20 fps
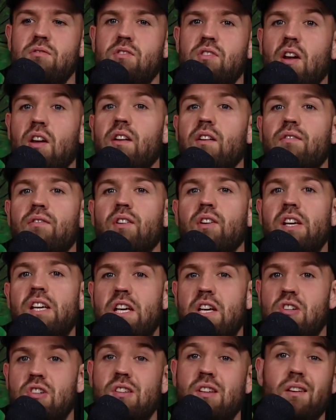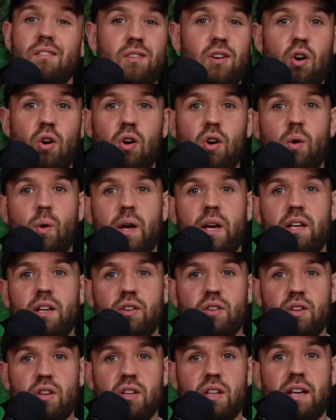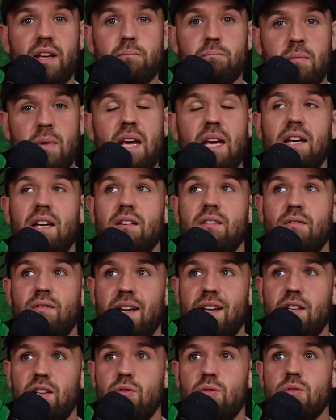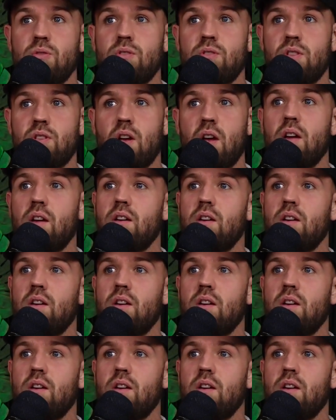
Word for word: done it for years, and I've got quite good at like making videos.